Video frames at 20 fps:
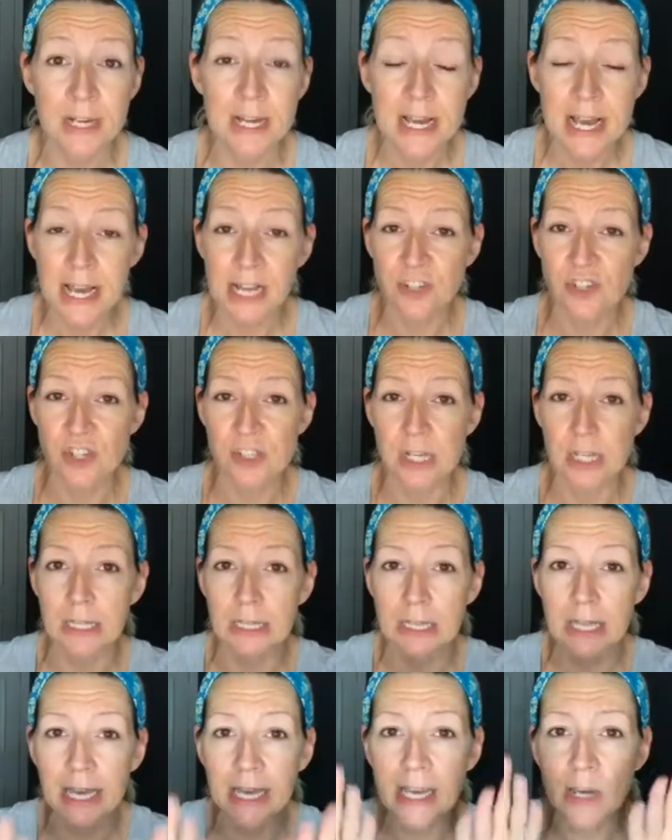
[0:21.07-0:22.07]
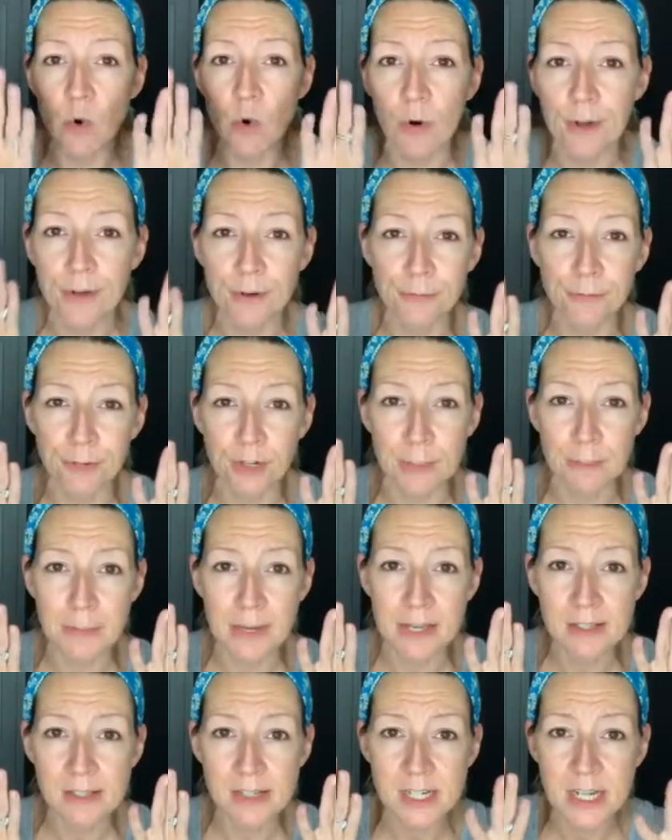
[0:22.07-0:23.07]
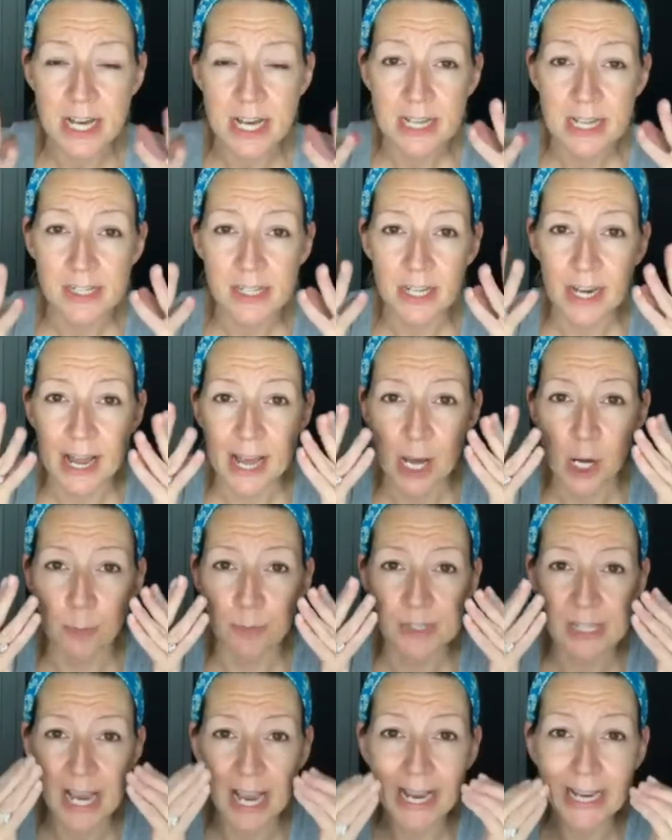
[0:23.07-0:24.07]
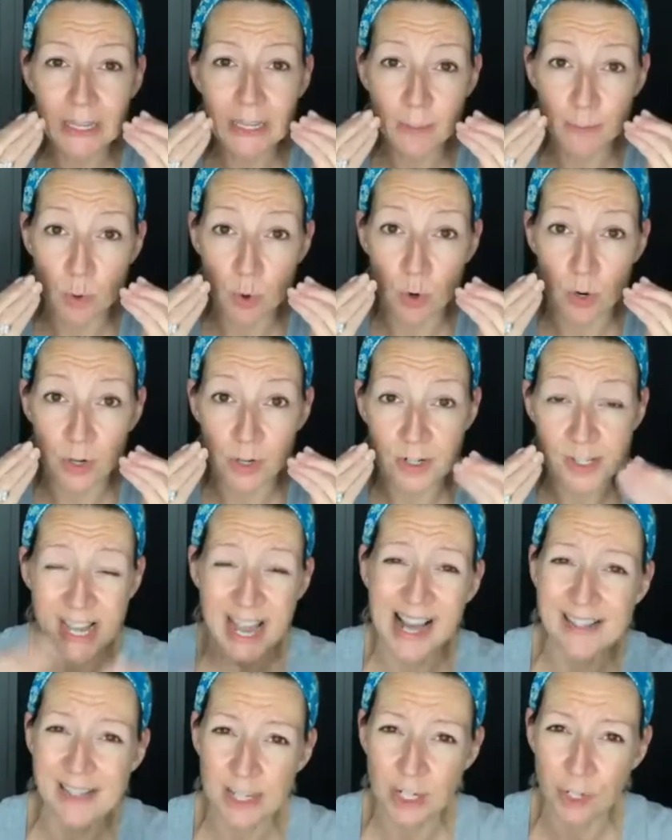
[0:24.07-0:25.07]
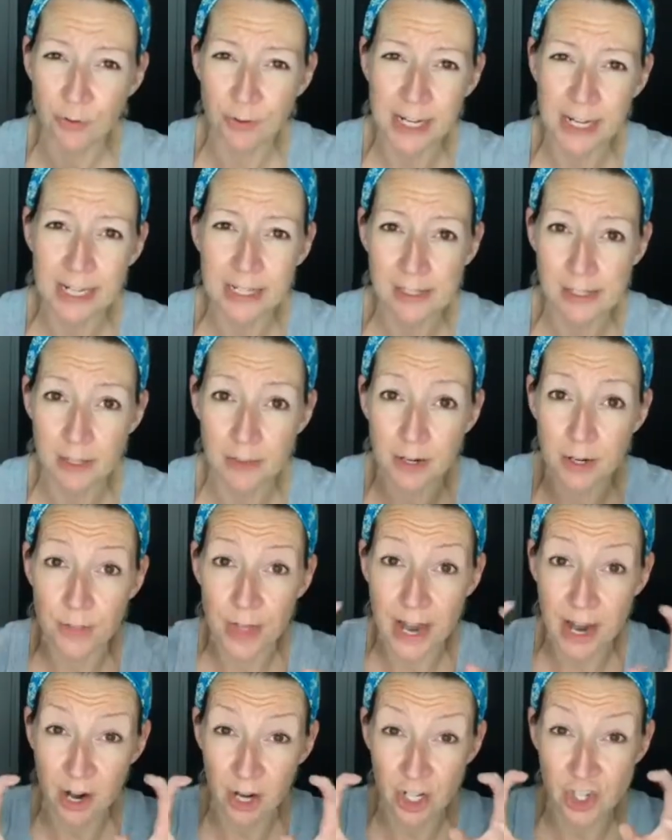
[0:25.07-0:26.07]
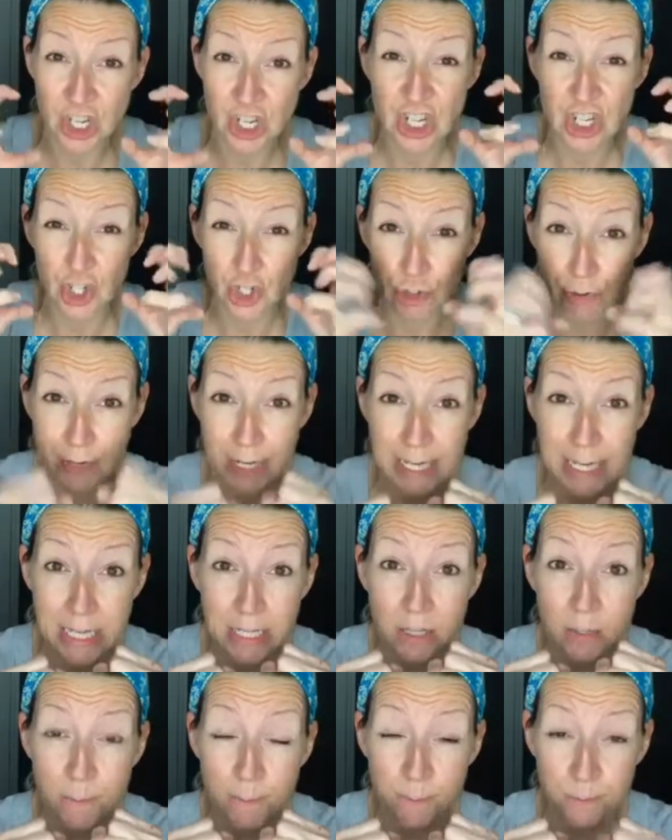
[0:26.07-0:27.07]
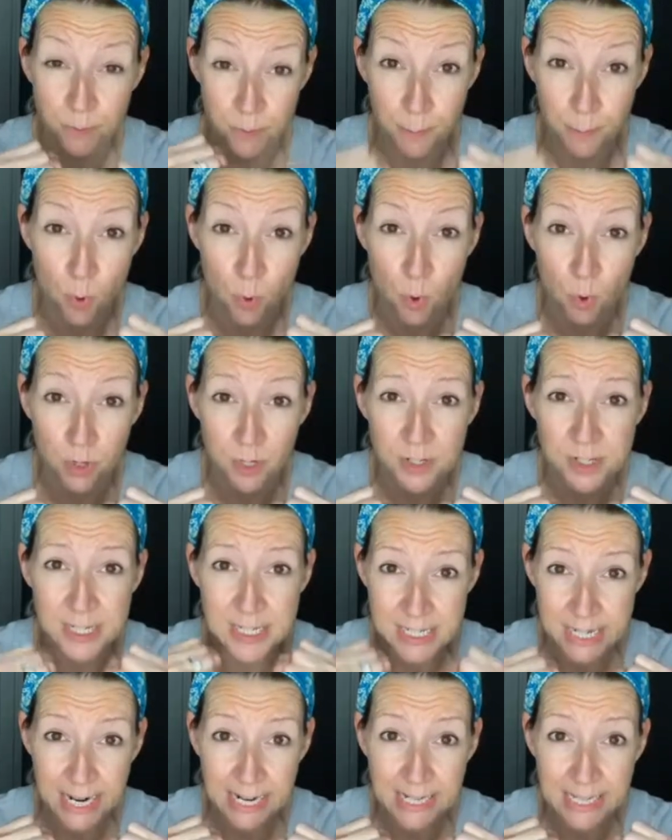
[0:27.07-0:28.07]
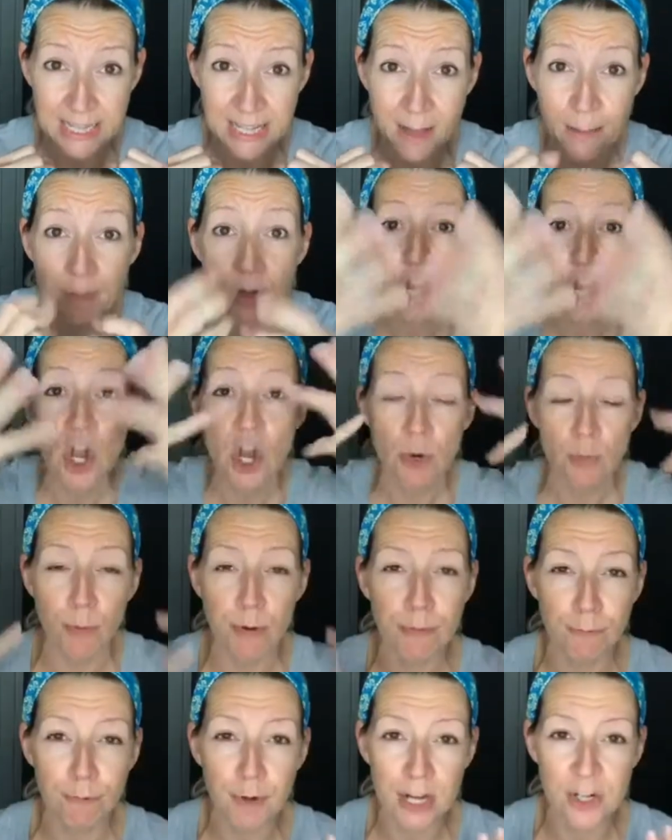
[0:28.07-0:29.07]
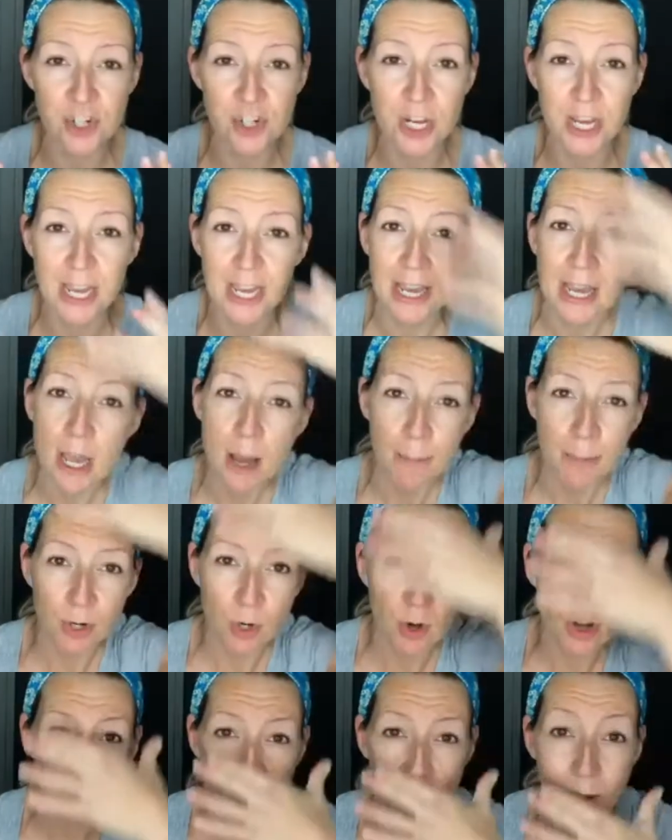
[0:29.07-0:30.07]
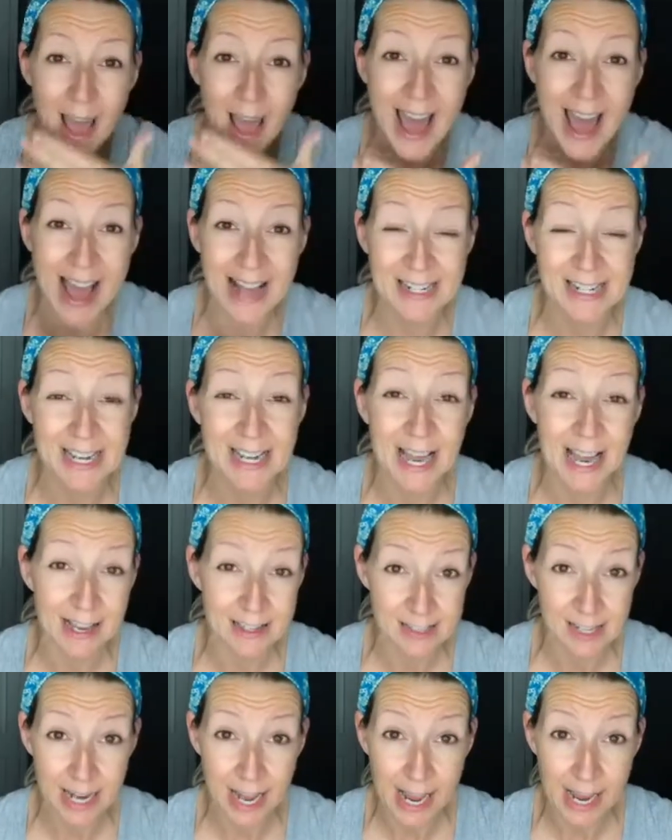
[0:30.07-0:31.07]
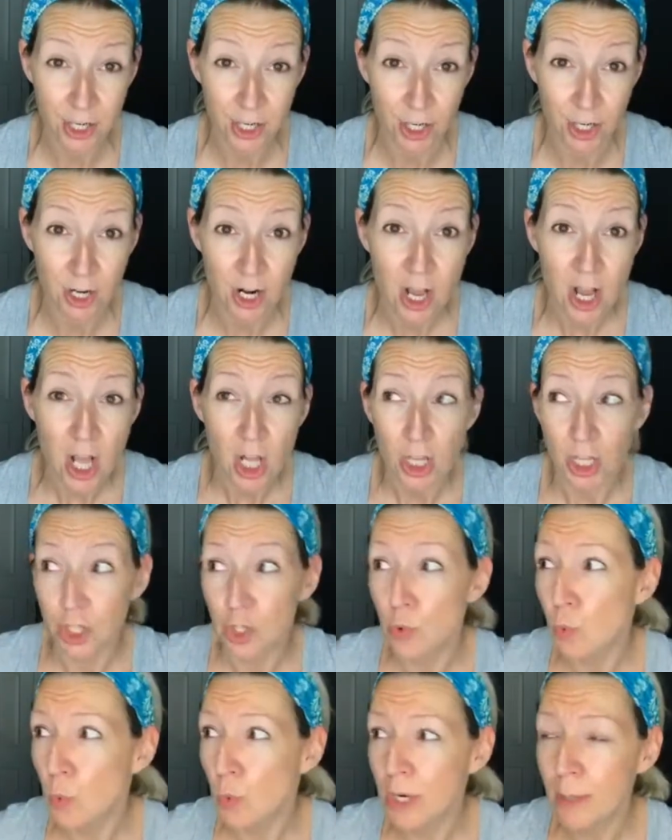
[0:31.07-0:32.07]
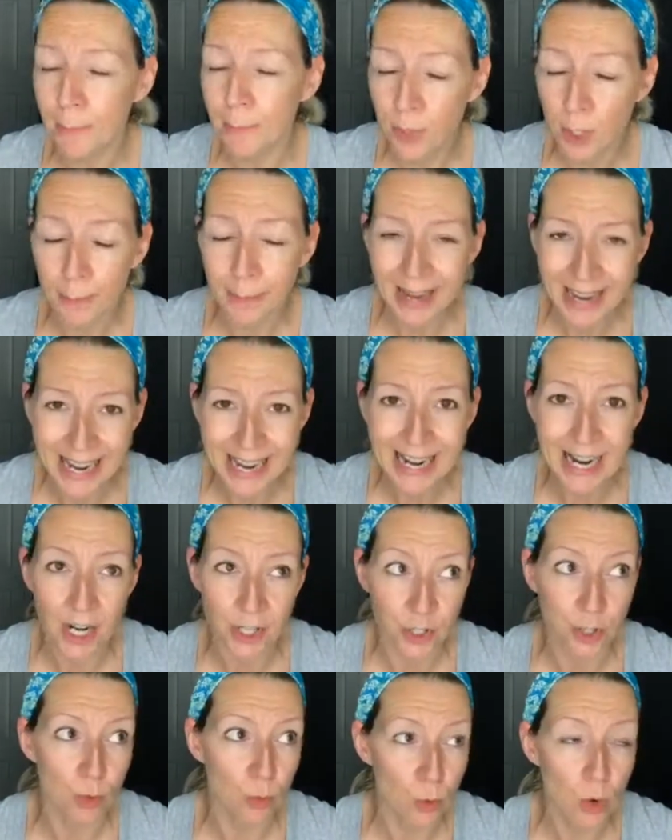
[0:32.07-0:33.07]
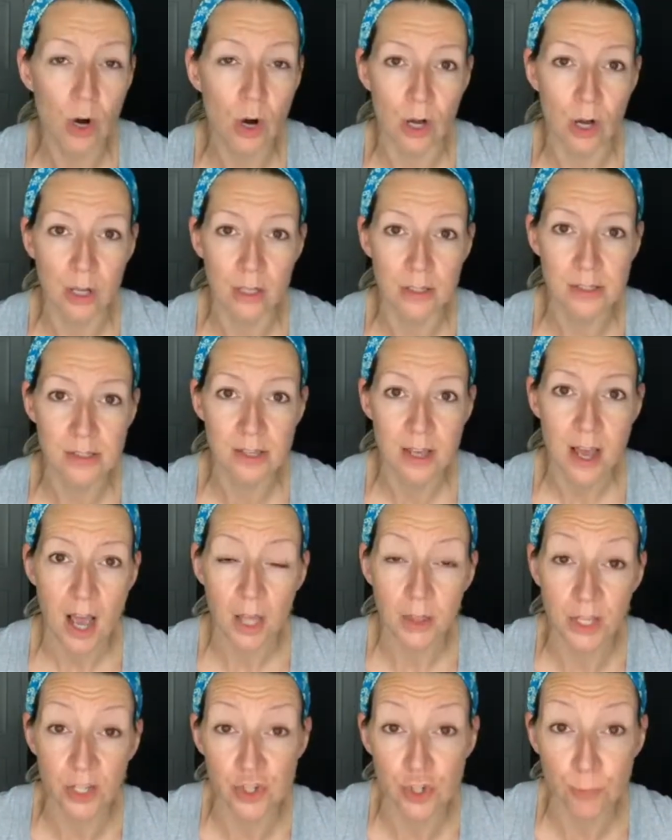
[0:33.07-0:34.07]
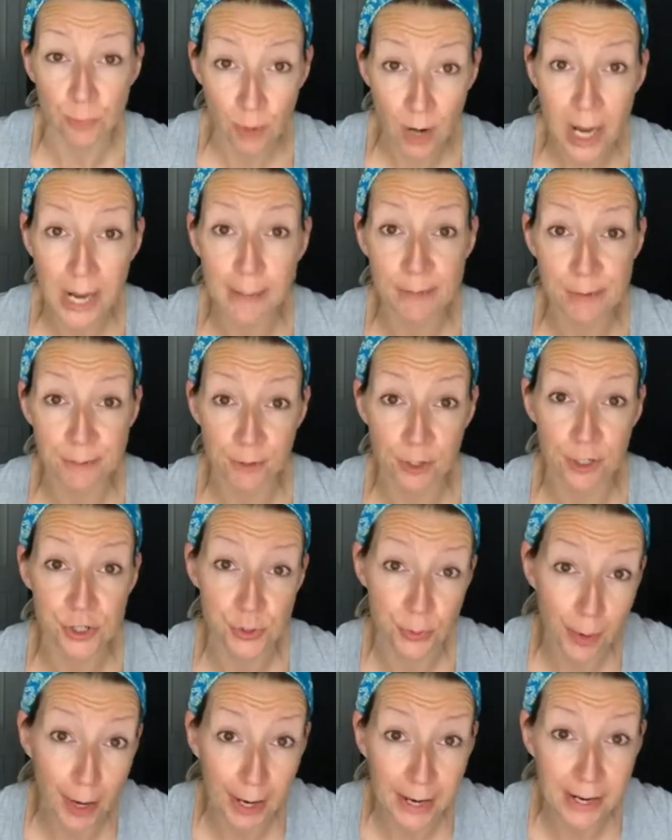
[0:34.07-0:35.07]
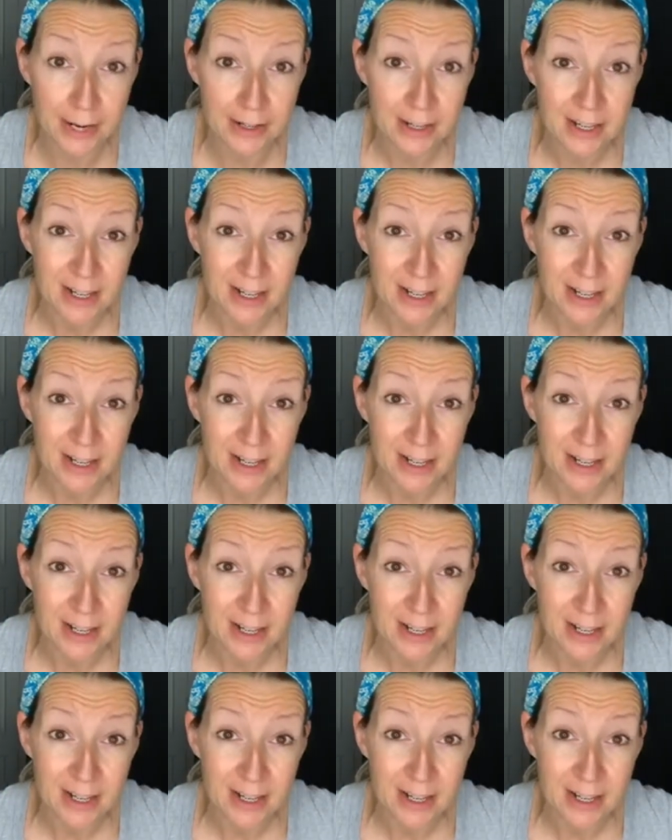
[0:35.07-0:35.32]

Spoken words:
It's just a light oil-free mist. It's going to help tighten the pores. It has ingredients in there that are actually shrinking the pores and tightening them, refreshing it, but also acting as an anchor. Like, you wouldn't put paint on your walls unless you primed first, right?